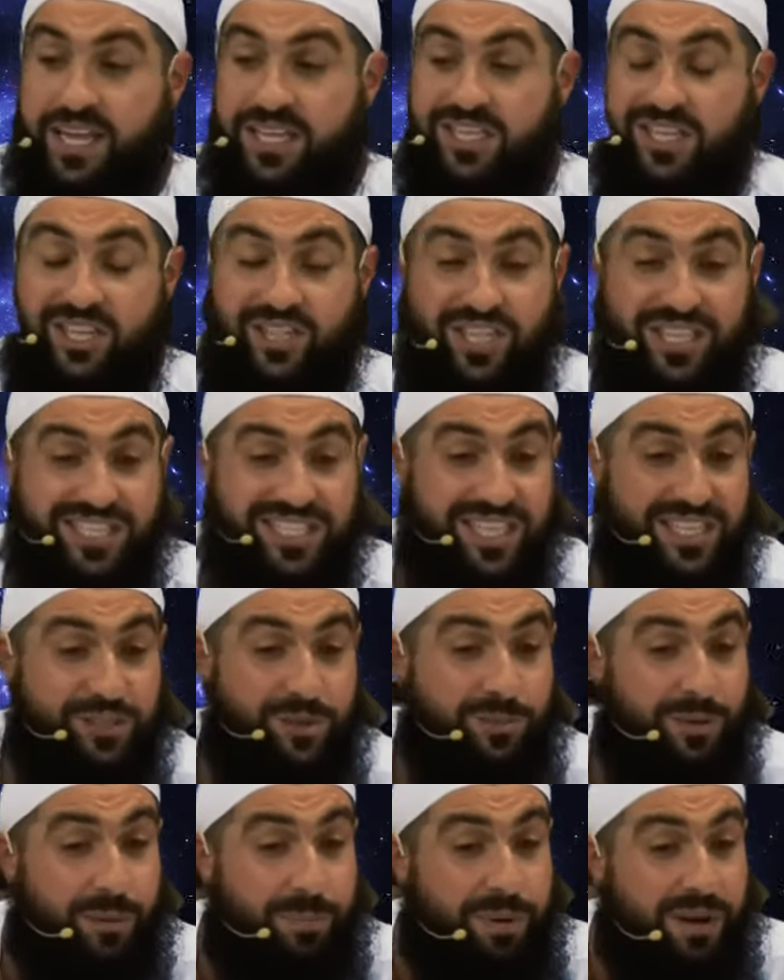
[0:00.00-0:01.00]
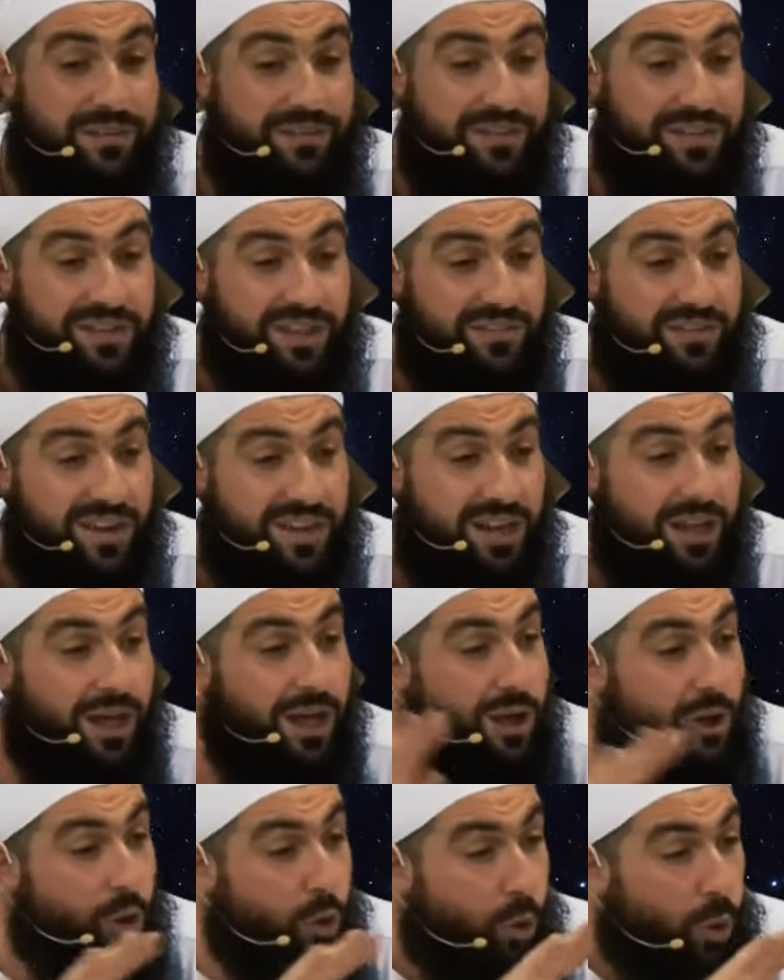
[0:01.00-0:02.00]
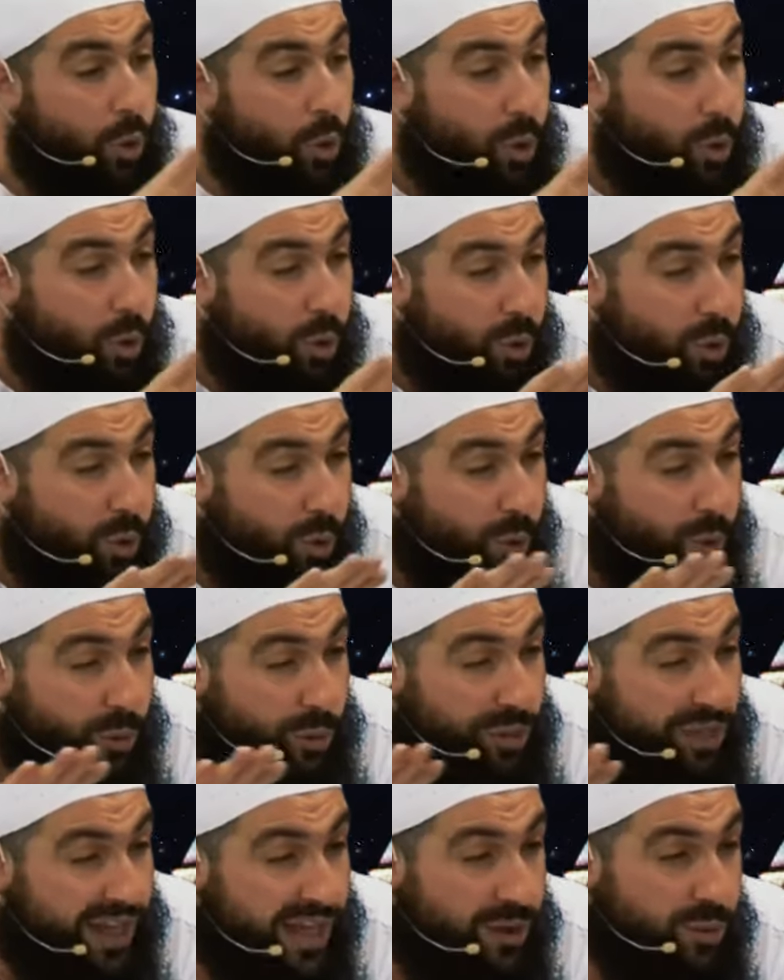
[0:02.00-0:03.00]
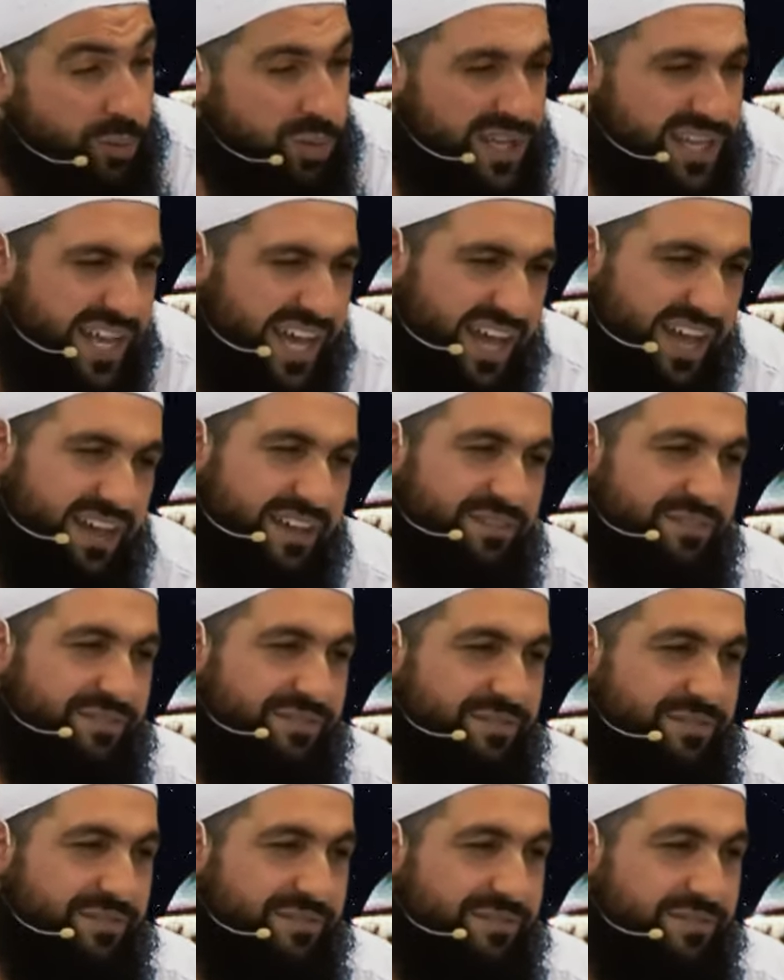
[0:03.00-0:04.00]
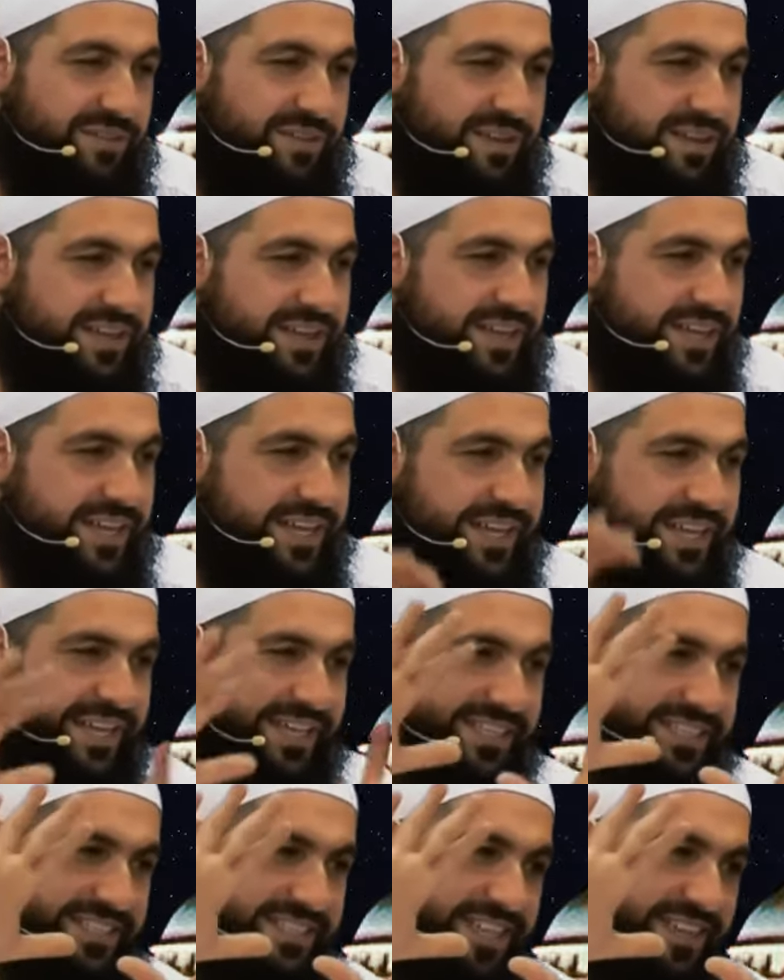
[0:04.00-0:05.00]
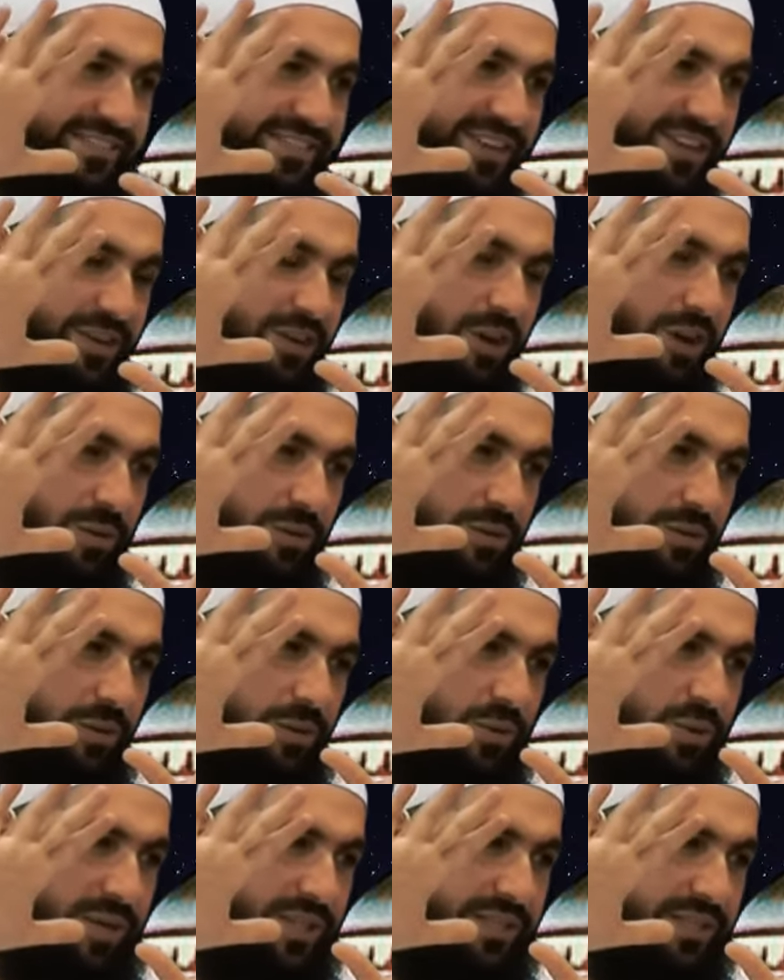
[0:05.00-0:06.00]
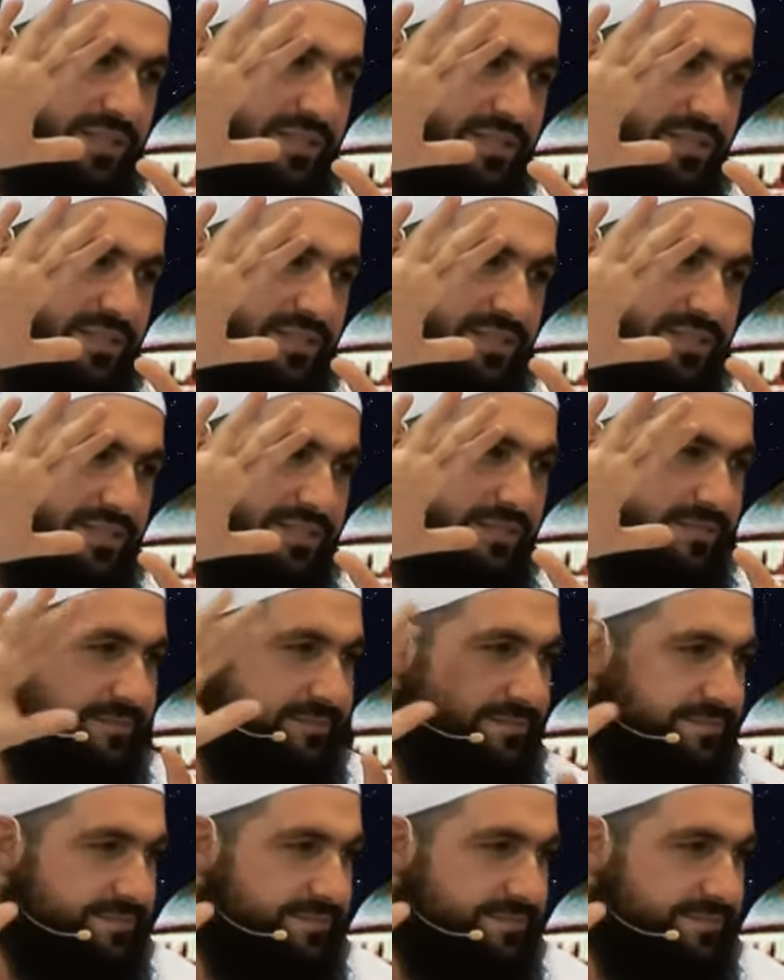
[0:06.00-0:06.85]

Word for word: So she says to my Prophet of Allah, all that we have is seven gold coins.